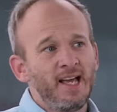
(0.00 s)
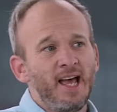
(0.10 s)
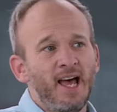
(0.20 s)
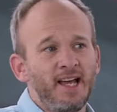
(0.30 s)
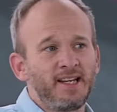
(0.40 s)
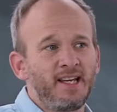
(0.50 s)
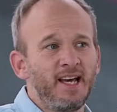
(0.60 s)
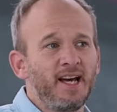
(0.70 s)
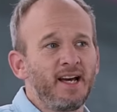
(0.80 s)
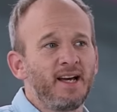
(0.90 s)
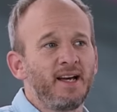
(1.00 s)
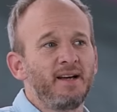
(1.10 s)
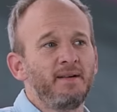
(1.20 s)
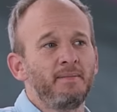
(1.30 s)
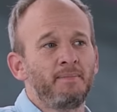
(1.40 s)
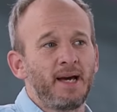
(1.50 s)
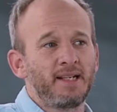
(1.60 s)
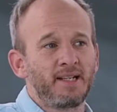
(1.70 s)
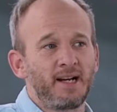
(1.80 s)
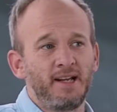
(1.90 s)
And here,
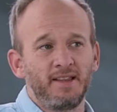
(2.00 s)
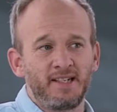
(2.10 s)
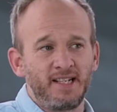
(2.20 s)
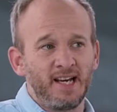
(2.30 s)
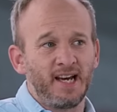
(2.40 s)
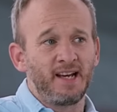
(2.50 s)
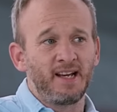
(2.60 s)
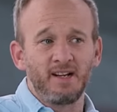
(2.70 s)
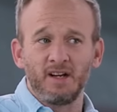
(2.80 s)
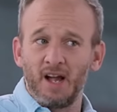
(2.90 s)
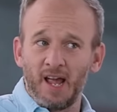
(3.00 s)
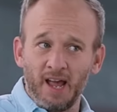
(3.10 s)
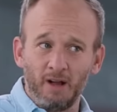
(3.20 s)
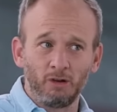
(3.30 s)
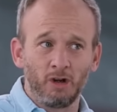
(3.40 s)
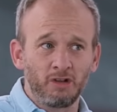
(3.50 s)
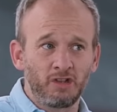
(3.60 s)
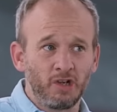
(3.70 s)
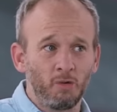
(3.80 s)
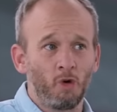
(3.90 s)
basically, the DA held on
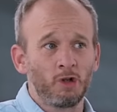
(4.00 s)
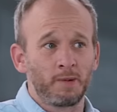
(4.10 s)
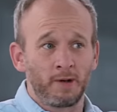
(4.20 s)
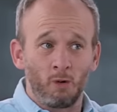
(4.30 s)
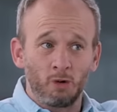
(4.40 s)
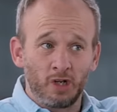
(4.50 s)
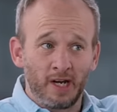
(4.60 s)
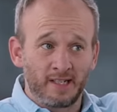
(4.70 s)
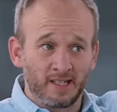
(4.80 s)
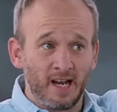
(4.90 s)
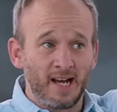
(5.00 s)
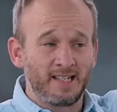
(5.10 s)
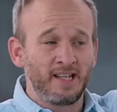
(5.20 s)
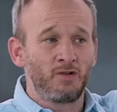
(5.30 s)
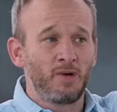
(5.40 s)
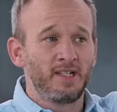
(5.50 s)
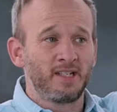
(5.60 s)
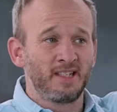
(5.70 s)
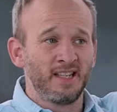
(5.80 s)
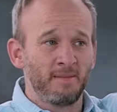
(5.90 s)
to their awards but also had slight
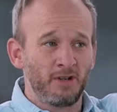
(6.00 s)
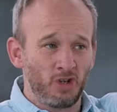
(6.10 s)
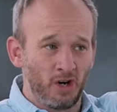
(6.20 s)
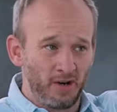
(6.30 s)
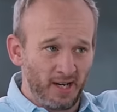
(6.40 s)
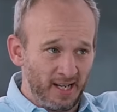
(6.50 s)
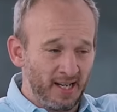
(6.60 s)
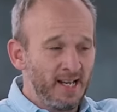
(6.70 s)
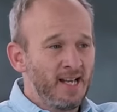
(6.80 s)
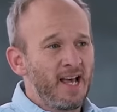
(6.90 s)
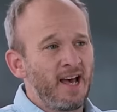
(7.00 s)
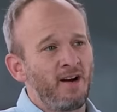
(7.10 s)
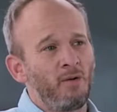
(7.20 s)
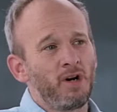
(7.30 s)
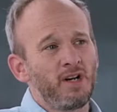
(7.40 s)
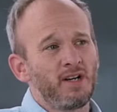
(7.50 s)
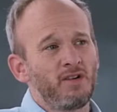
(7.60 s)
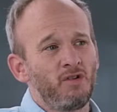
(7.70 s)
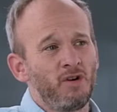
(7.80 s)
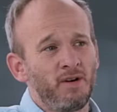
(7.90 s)
increases in their majority. And I want
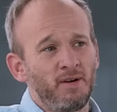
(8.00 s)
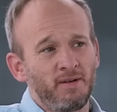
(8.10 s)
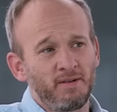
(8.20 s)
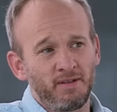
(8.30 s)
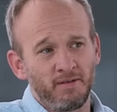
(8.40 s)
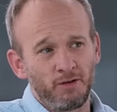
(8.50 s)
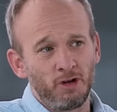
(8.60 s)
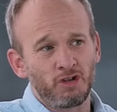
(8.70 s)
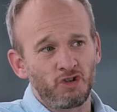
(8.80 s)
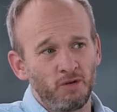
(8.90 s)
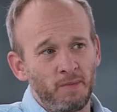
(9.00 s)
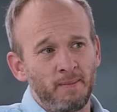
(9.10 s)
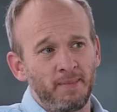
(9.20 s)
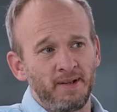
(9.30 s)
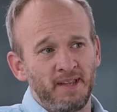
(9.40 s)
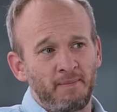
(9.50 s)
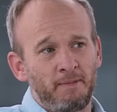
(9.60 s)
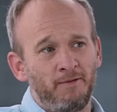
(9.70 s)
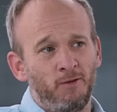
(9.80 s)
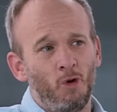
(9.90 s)
the viewers to remember that
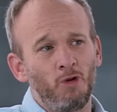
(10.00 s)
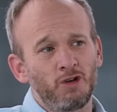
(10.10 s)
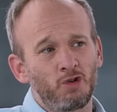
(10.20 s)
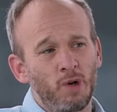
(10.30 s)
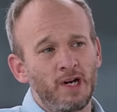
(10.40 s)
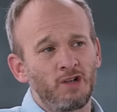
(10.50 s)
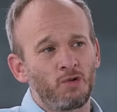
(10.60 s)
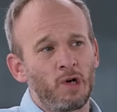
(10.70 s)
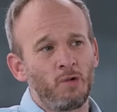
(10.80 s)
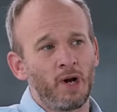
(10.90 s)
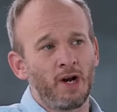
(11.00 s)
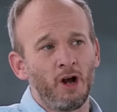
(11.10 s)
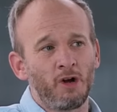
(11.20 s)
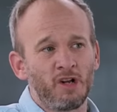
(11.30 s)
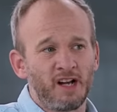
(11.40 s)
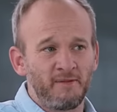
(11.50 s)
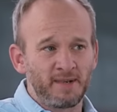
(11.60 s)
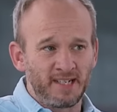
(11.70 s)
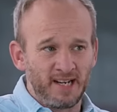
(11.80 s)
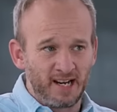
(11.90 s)
before the 2021 local
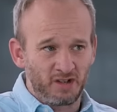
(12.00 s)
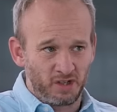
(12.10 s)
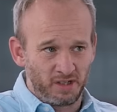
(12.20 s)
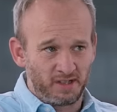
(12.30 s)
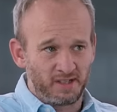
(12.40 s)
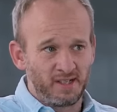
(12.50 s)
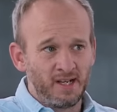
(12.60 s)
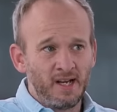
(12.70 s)
government elections,